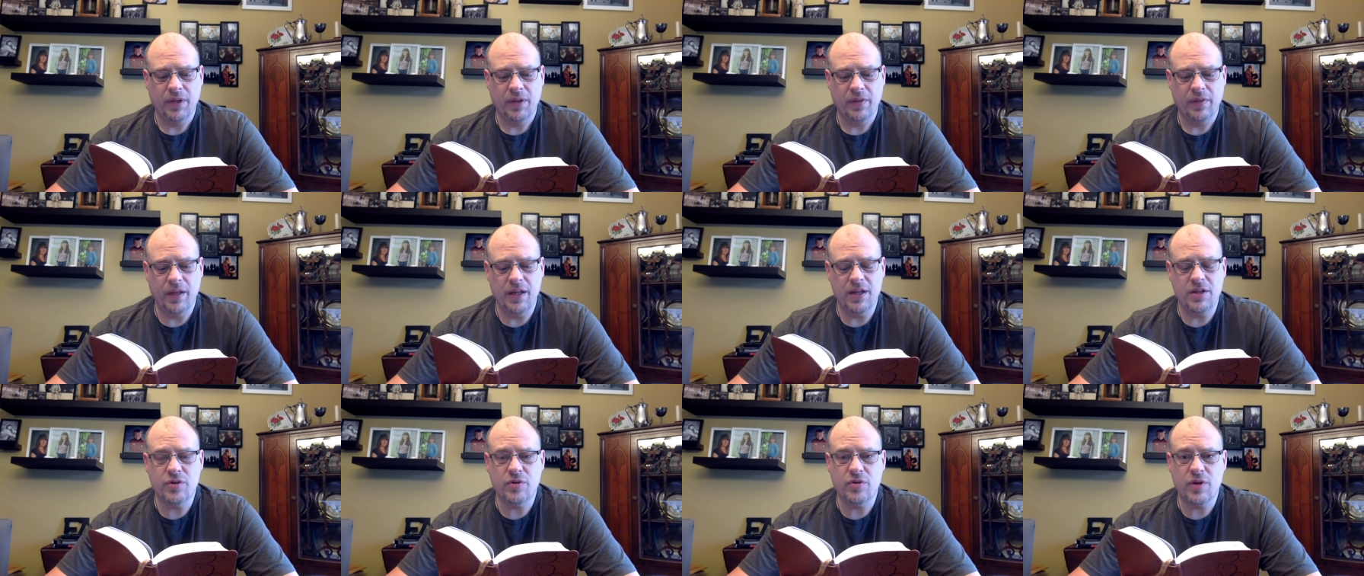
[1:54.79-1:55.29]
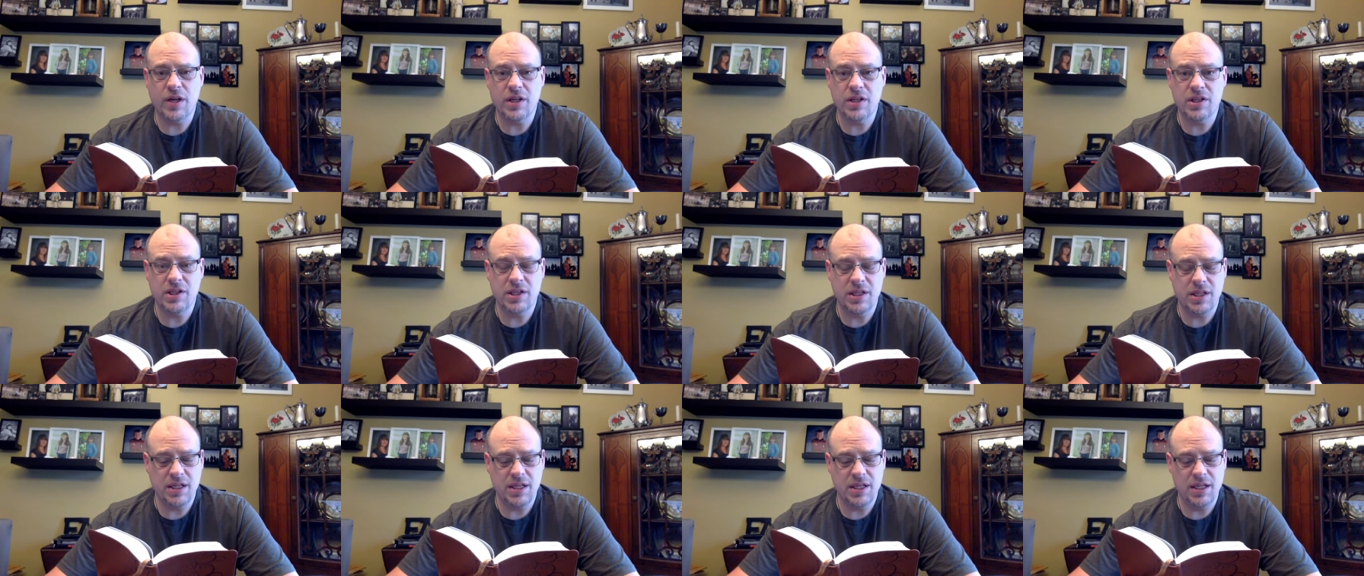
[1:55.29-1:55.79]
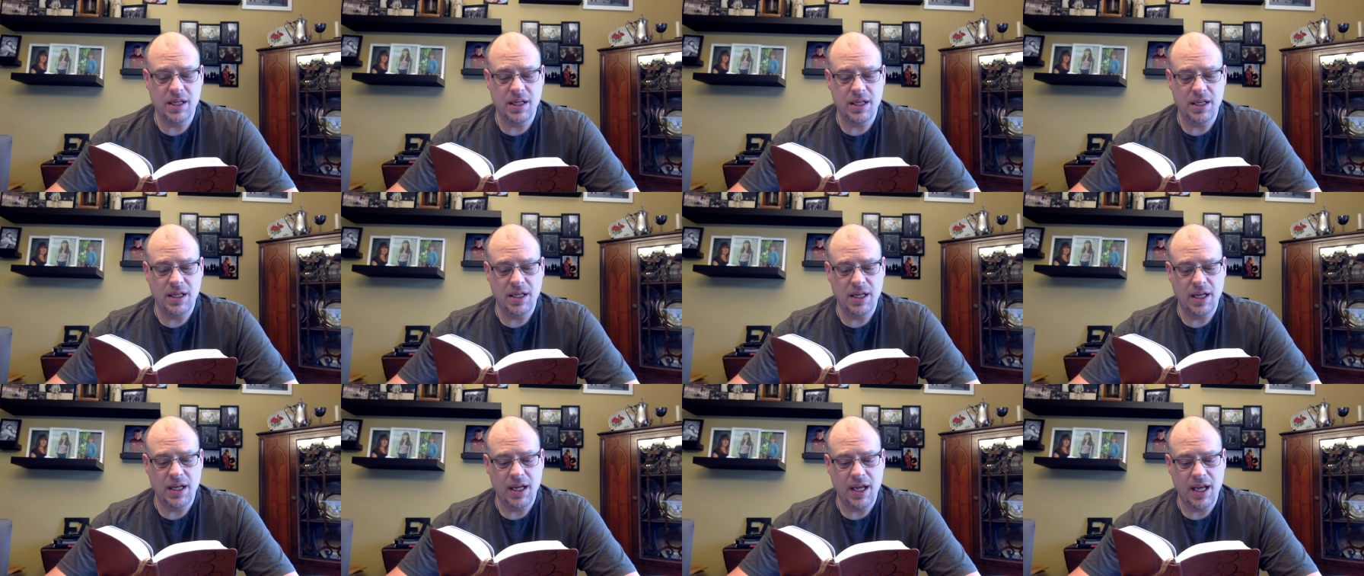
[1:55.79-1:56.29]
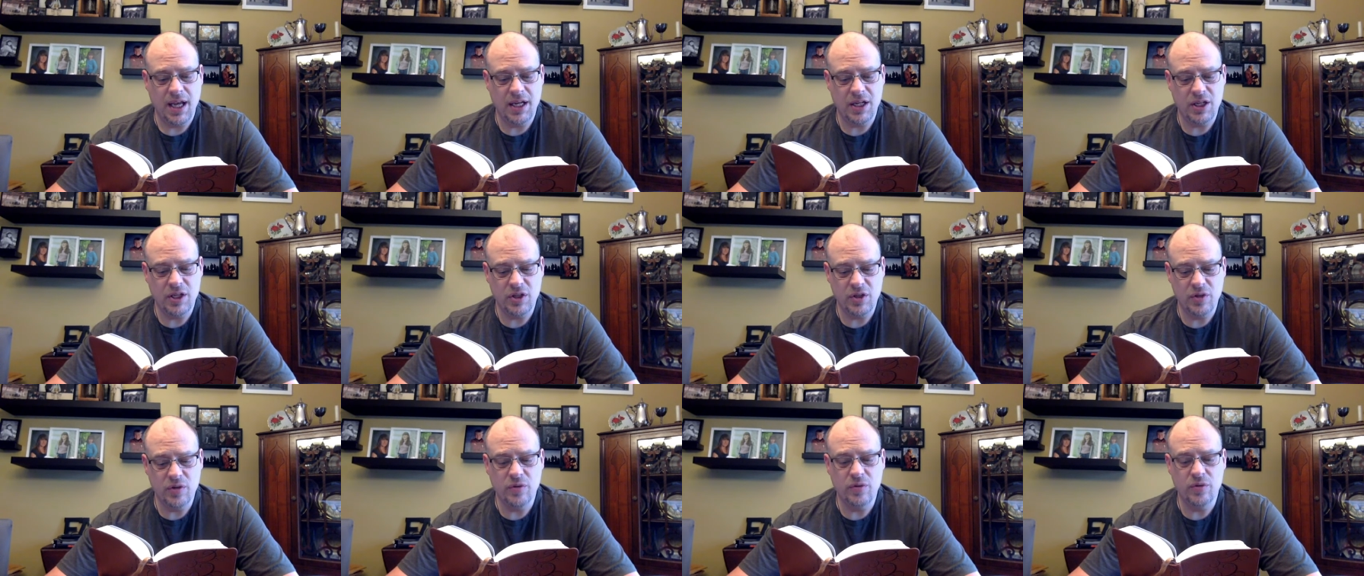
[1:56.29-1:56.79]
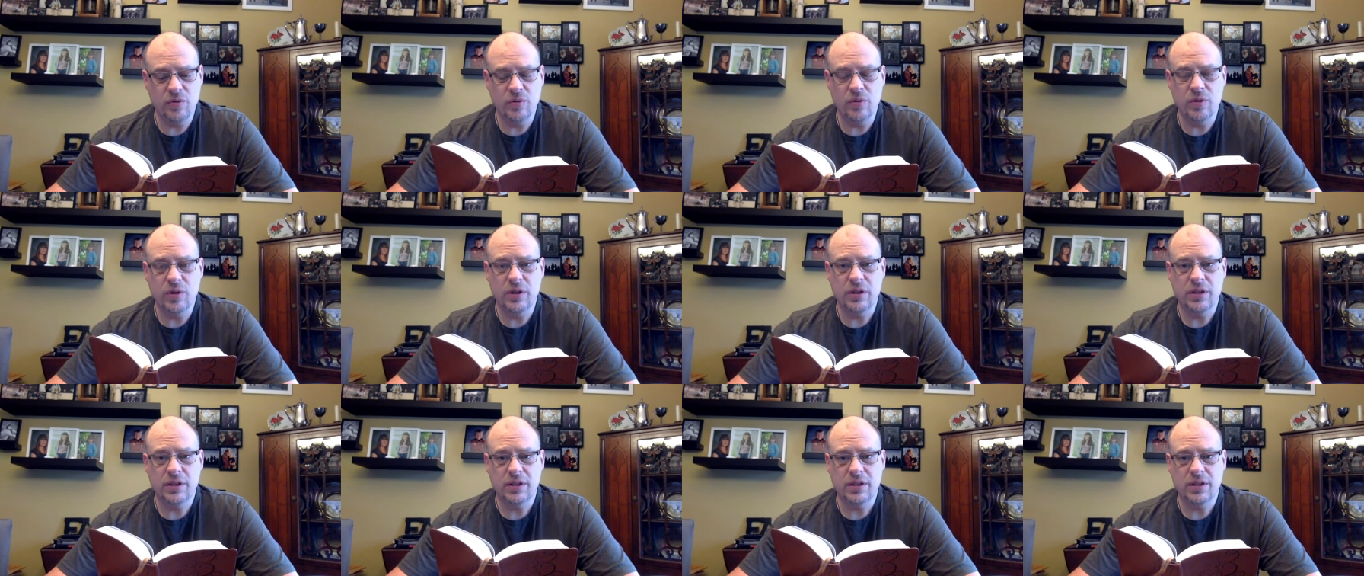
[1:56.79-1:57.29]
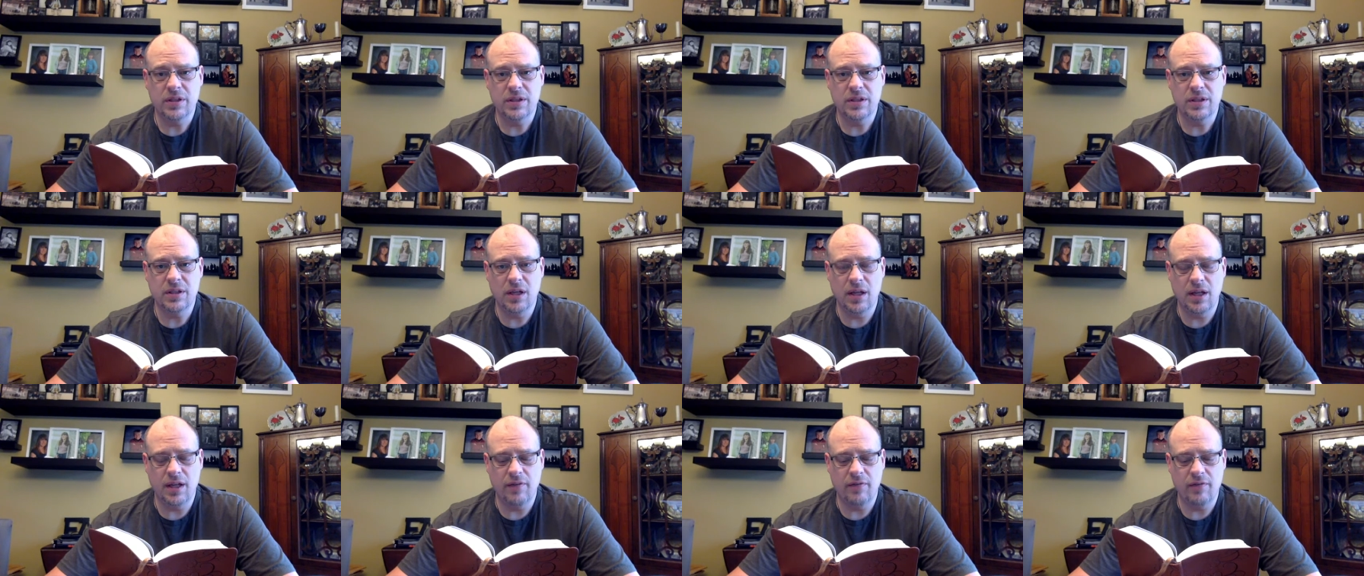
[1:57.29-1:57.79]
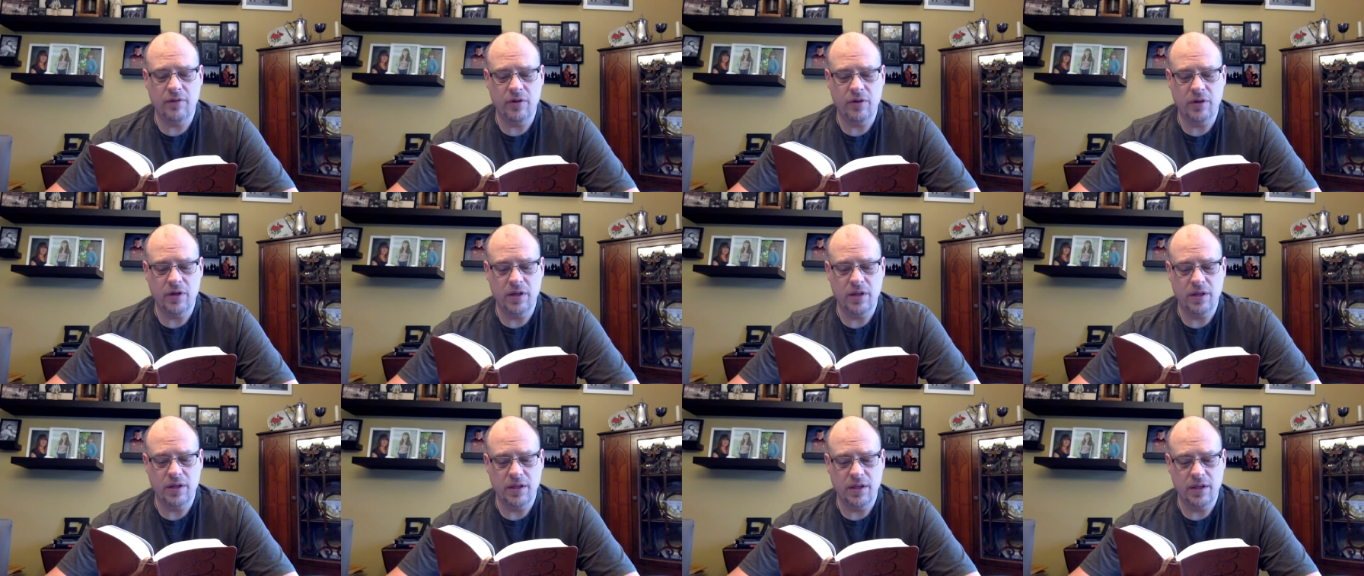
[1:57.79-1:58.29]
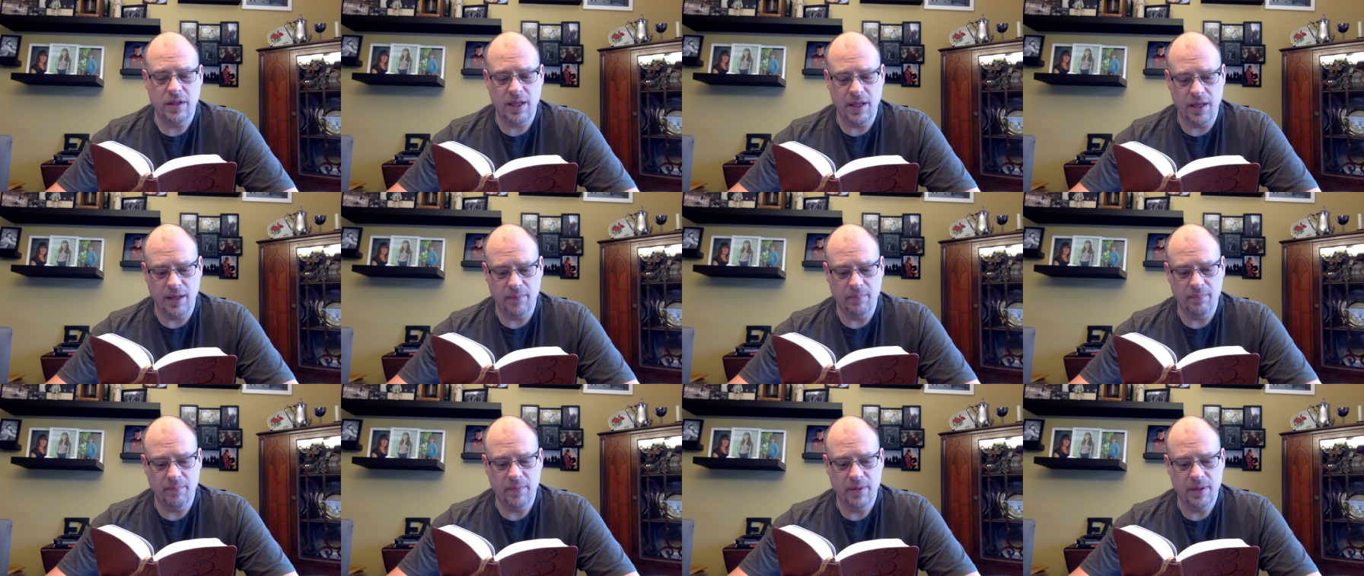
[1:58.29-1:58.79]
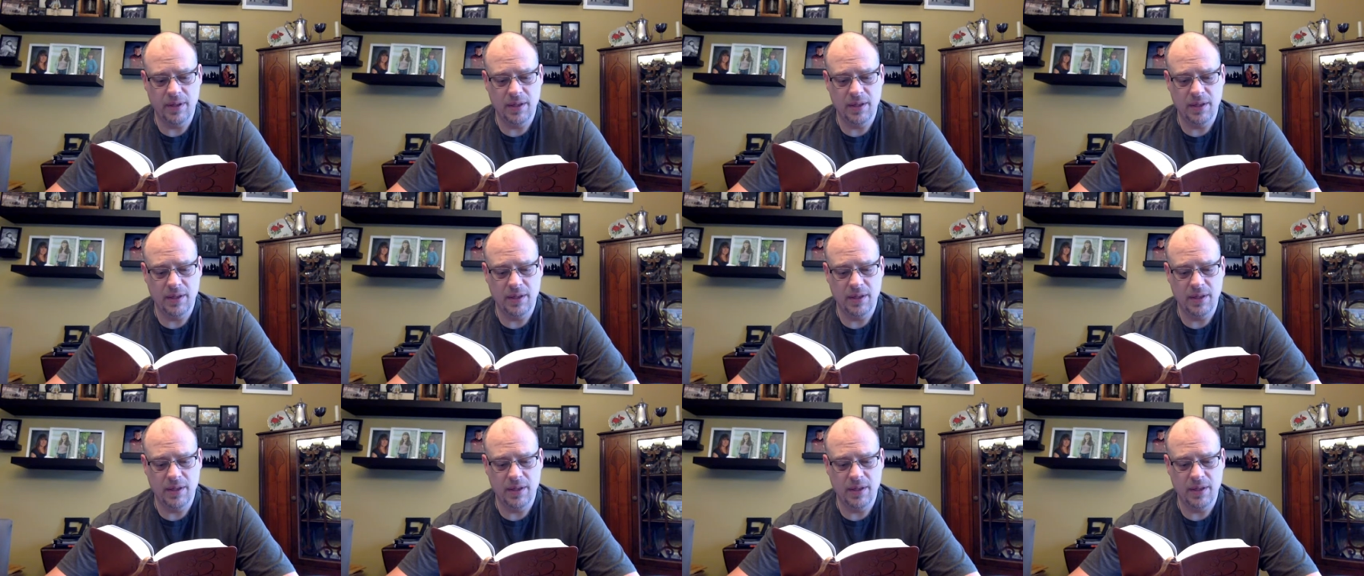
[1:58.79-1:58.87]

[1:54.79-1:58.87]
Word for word: They trusted, and you delivered them.